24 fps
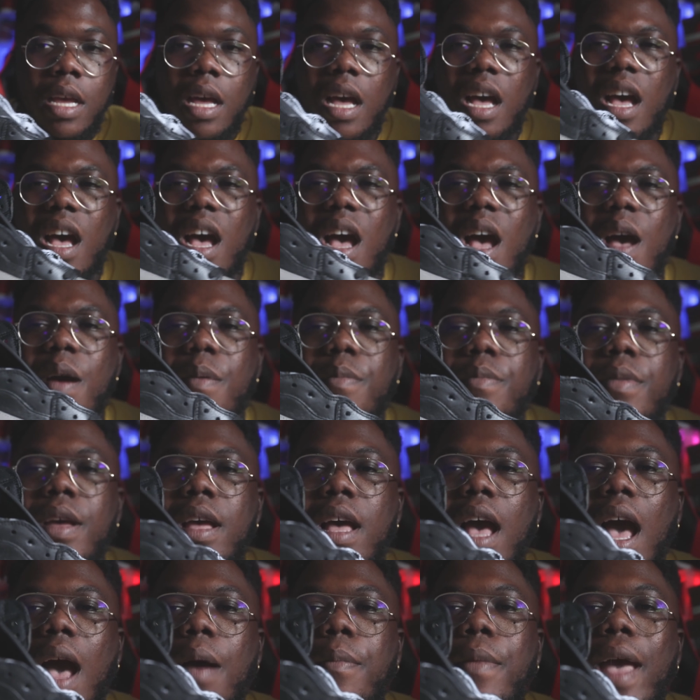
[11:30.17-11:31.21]
Um,
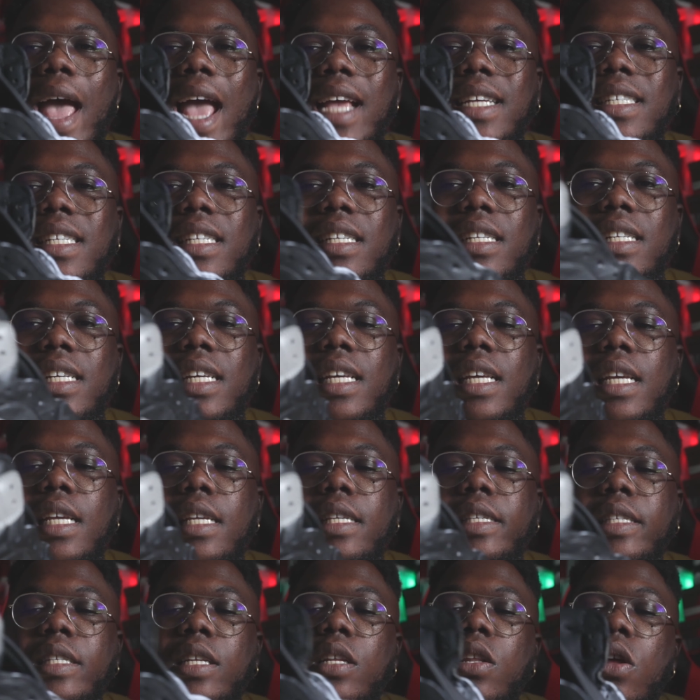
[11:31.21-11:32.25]
I'm actually
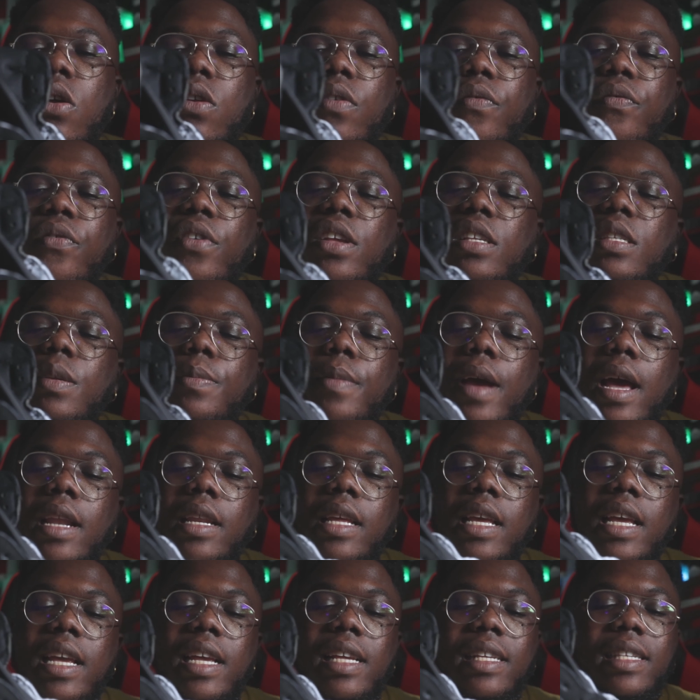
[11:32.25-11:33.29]
still on the fence about
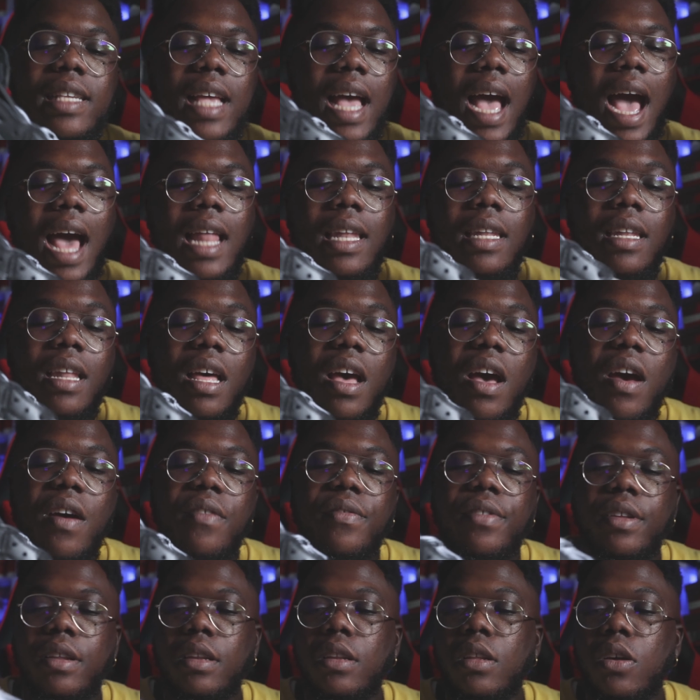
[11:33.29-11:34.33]
these. I
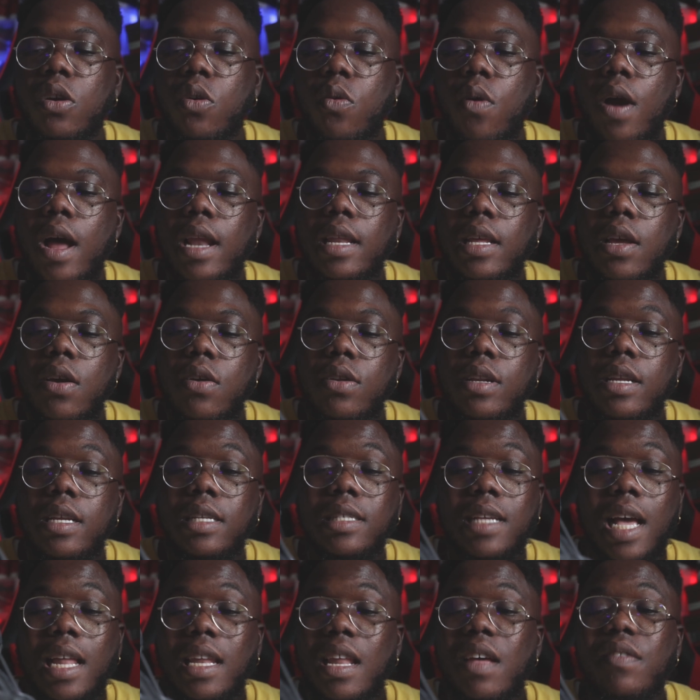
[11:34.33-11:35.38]
love the quality on
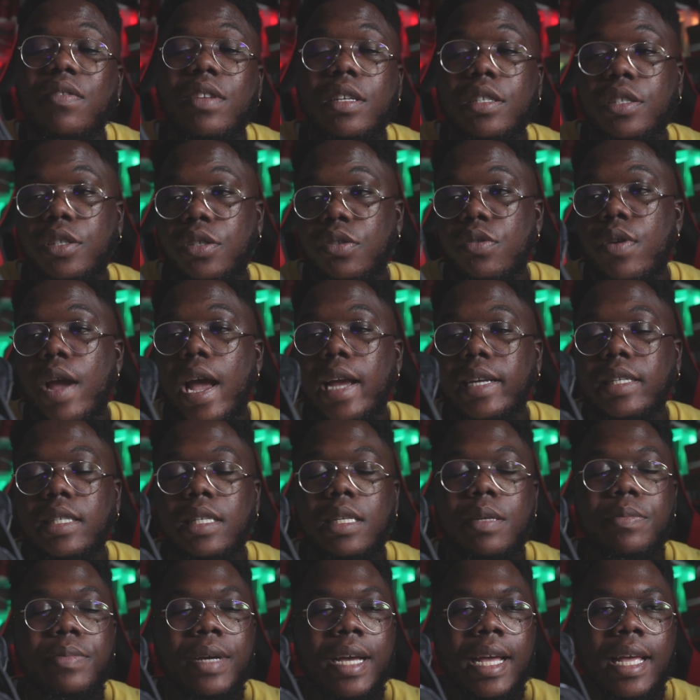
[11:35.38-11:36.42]
these. I love this shoe
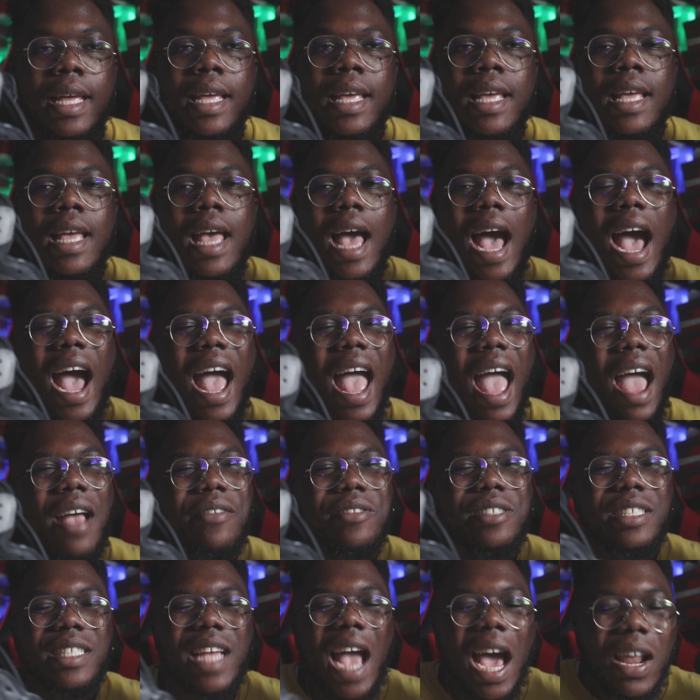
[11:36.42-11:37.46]
actually, but I have
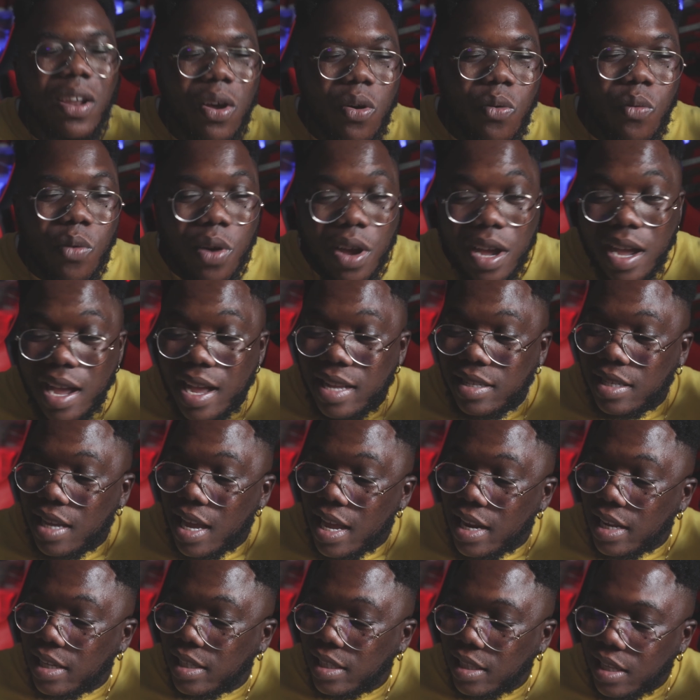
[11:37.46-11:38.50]
Shadow Ones
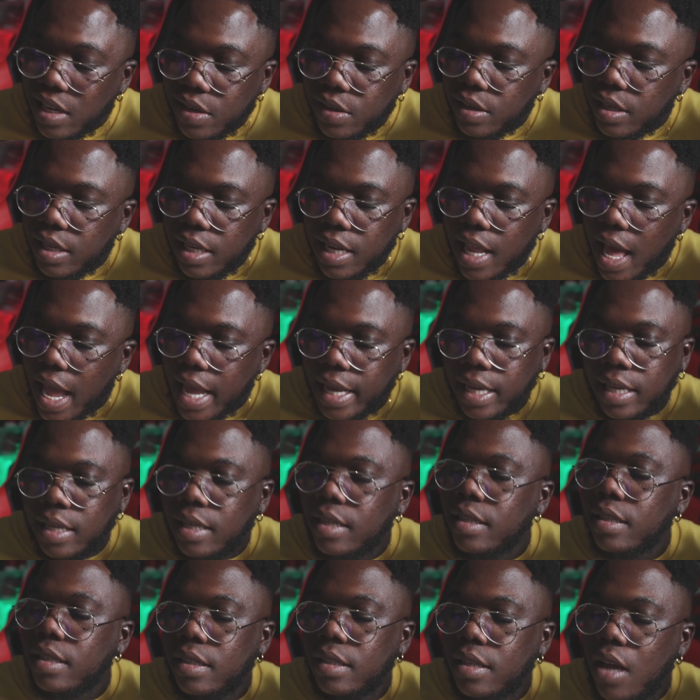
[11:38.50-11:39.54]
and it's literally like
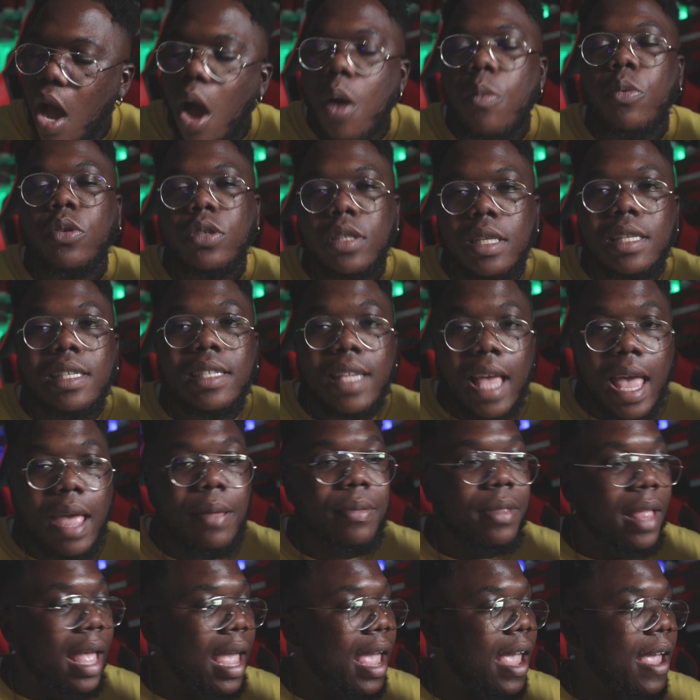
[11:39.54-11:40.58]
almost the
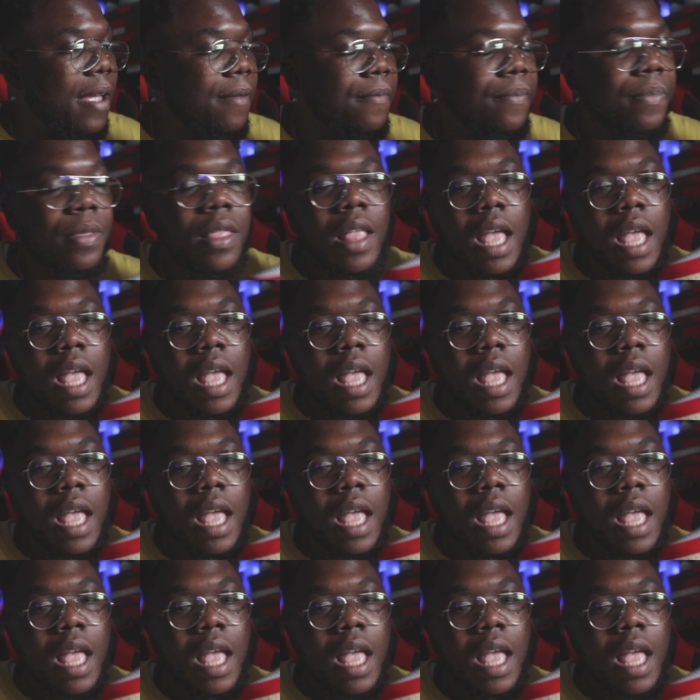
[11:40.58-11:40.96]
same thing.